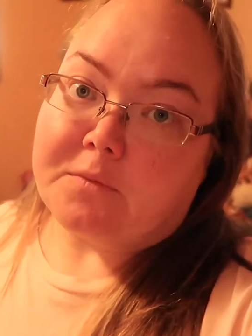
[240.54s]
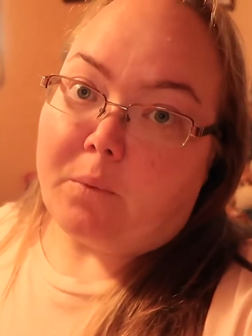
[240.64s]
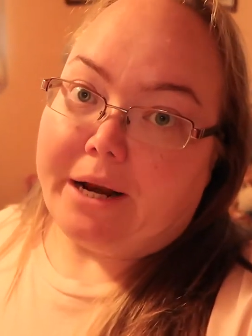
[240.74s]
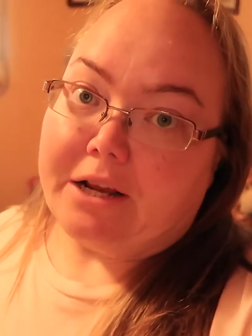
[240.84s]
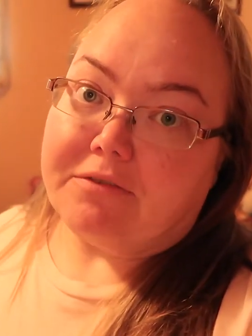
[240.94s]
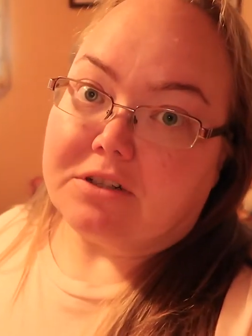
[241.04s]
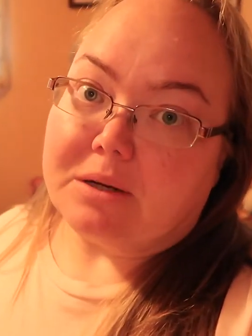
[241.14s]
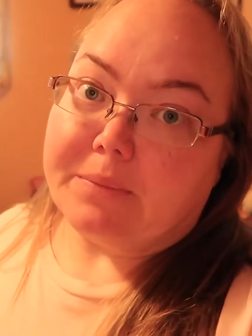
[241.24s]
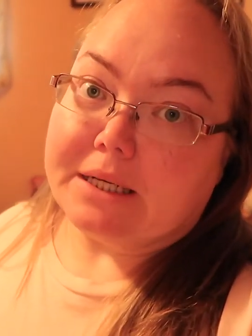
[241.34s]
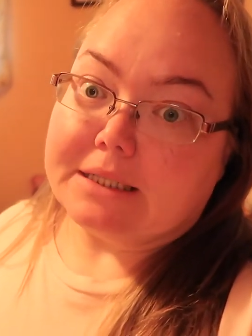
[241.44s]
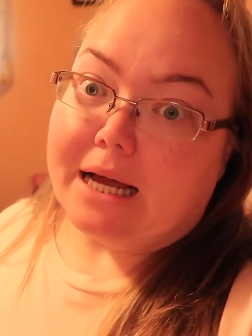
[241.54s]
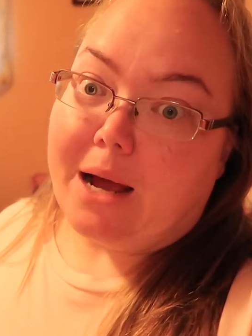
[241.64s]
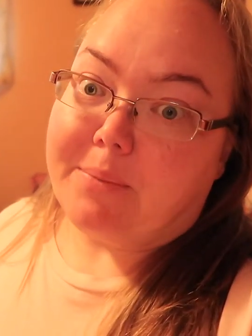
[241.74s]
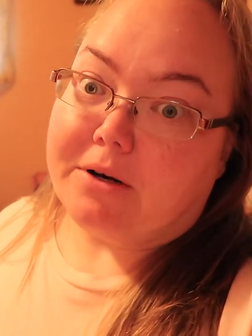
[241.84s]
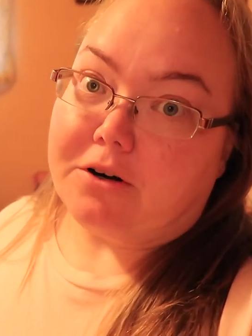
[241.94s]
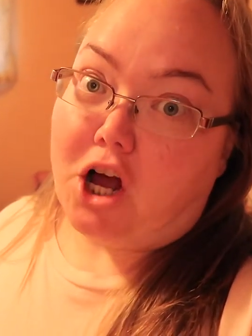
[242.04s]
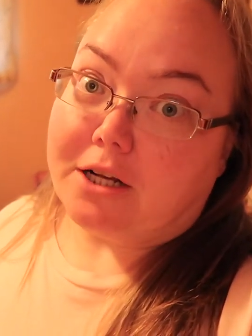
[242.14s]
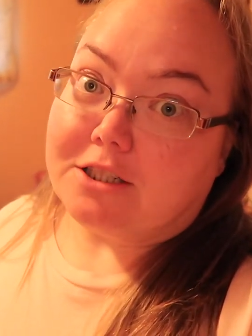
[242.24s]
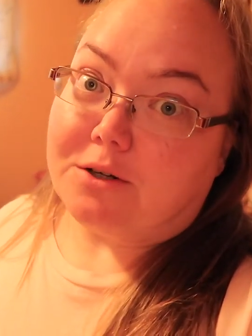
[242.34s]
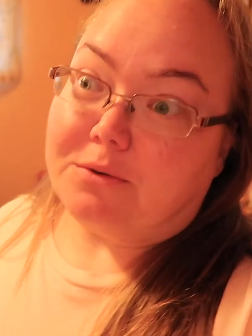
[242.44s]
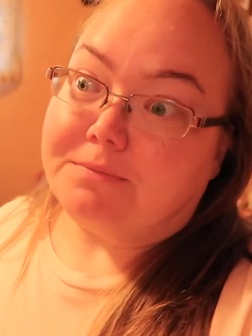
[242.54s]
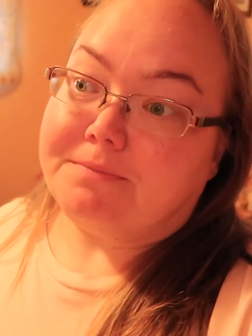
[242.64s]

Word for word: waiting for something to happen or not so